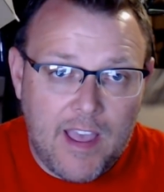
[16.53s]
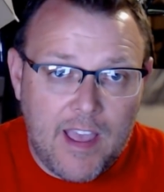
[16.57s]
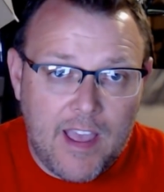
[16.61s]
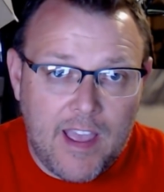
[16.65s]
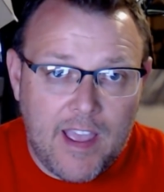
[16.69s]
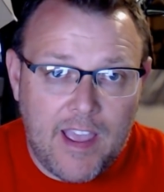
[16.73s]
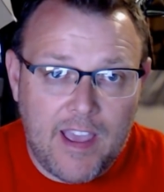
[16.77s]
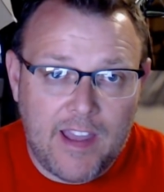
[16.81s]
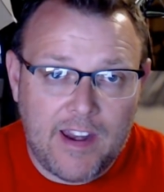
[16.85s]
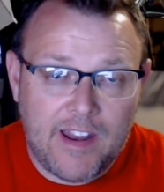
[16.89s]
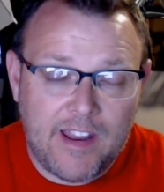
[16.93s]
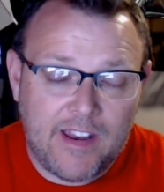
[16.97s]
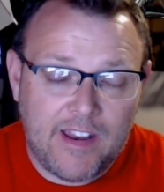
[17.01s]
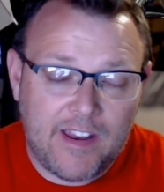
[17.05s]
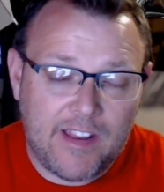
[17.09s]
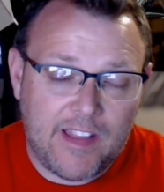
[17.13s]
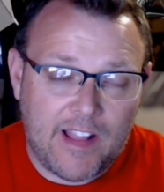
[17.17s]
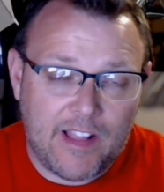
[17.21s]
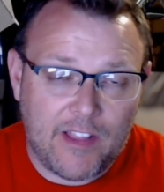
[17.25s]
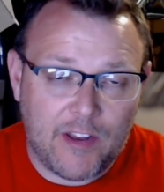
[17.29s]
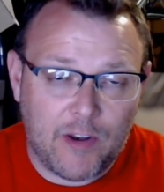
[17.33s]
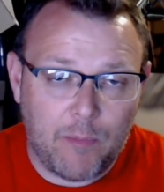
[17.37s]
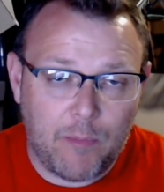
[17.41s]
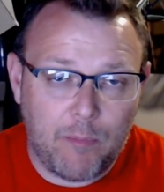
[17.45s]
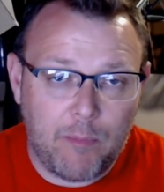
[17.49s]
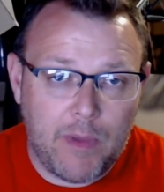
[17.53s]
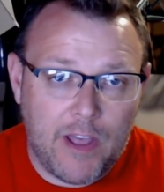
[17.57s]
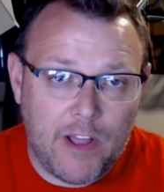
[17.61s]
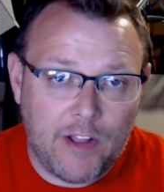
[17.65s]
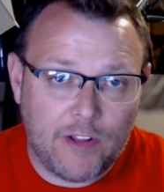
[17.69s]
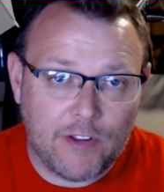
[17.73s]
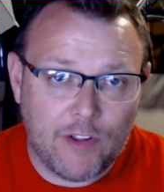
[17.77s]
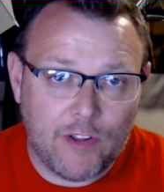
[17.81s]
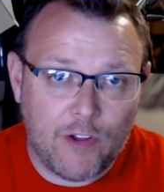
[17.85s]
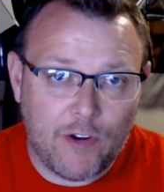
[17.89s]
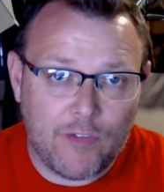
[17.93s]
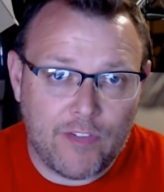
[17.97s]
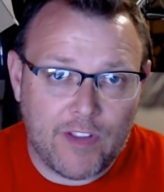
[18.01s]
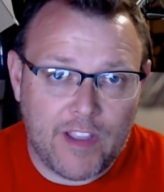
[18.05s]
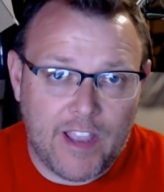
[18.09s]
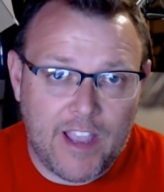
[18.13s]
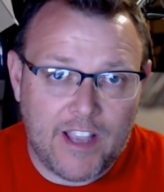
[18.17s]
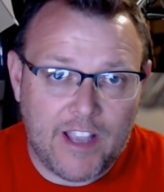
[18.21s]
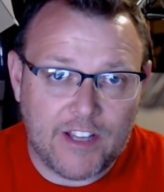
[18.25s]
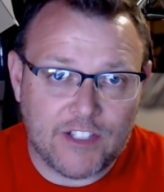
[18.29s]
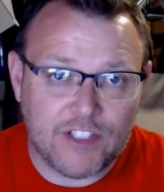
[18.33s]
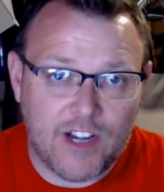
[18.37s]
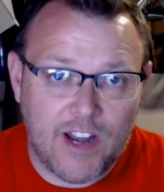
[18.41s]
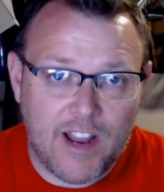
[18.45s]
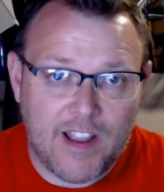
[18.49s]
and hitting that little bell
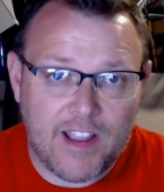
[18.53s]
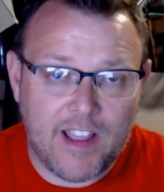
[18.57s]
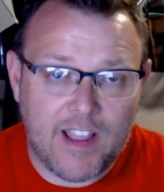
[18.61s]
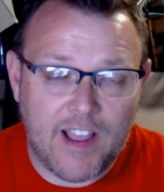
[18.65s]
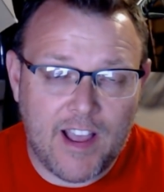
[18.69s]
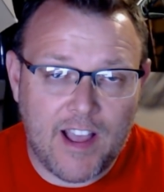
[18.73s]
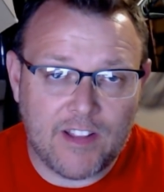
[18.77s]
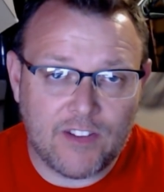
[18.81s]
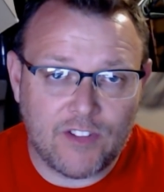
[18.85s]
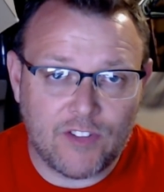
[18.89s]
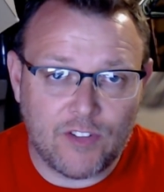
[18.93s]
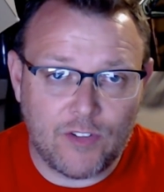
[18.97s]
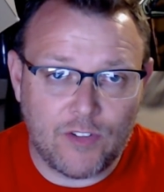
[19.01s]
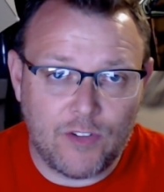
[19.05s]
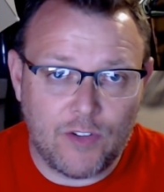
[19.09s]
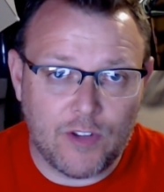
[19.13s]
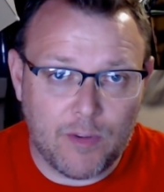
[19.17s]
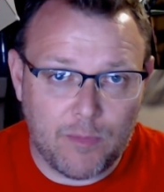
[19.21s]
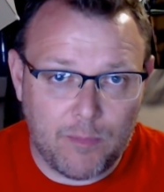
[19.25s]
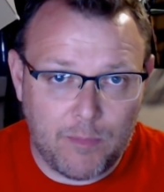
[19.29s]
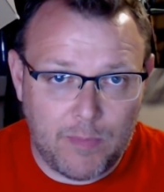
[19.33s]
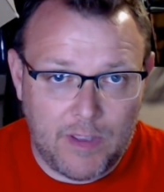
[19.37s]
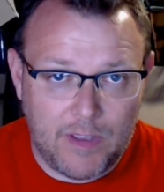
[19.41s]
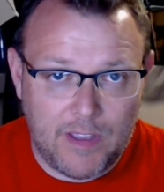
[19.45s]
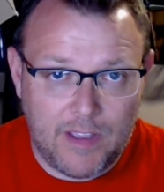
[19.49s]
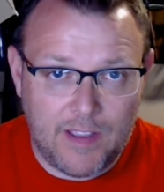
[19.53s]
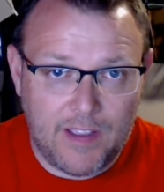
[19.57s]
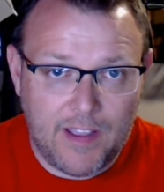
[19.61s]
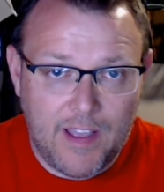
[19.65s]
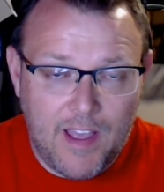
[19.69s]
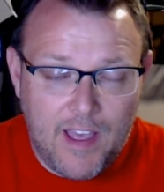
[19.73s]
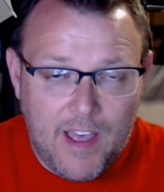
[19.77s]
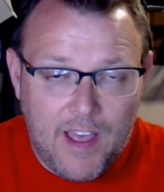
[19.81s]
notification icon so you can be